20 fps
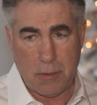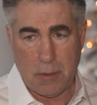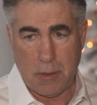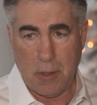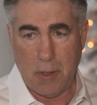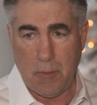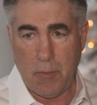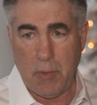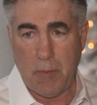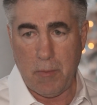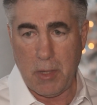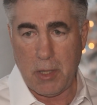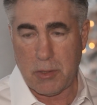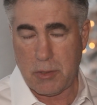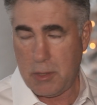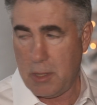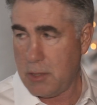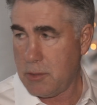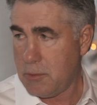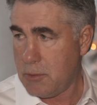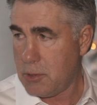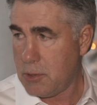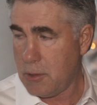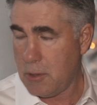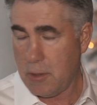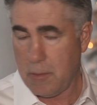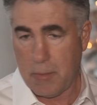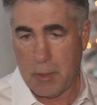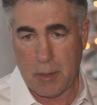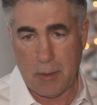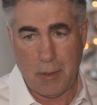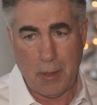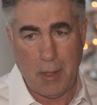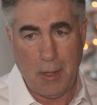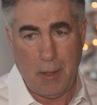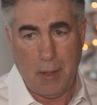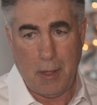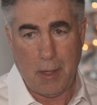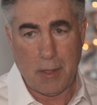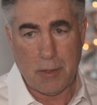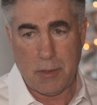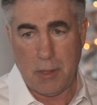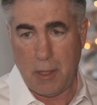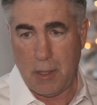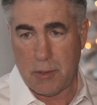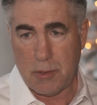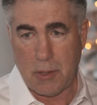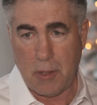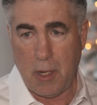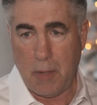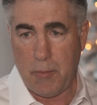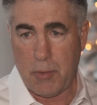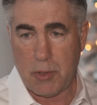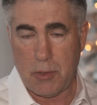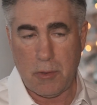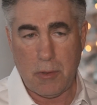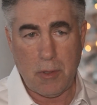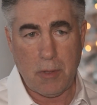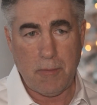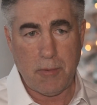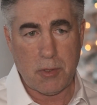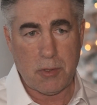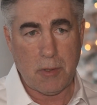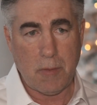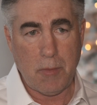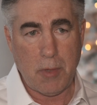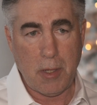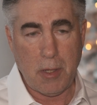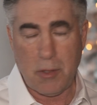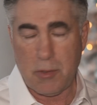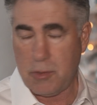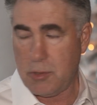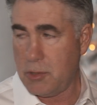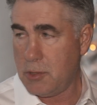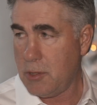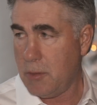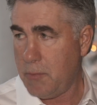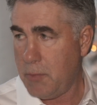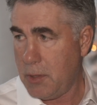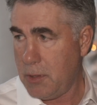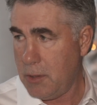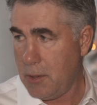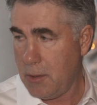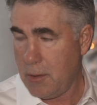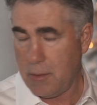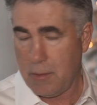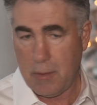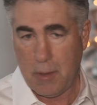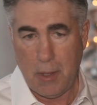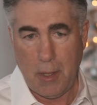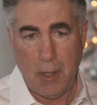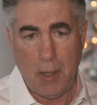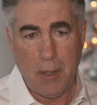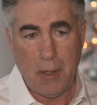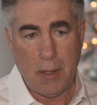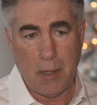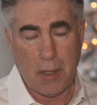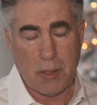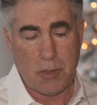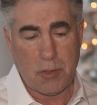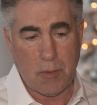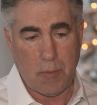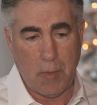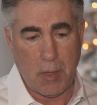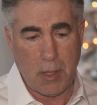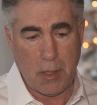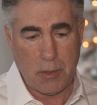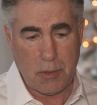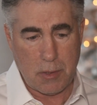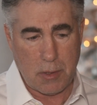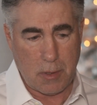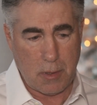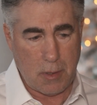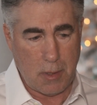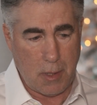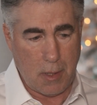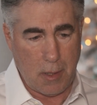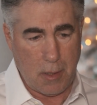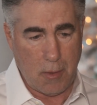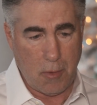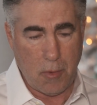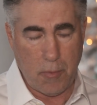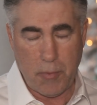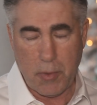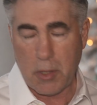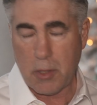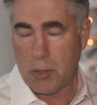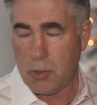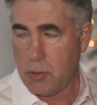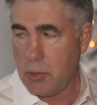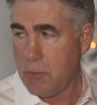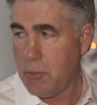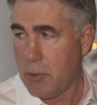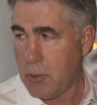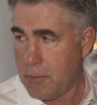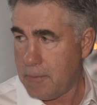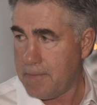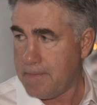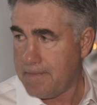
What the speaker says: He'll be missed, that's for sure. But like I said, it's an opportunity for somebody else to jump in there and get some minutes and hopefully contribute.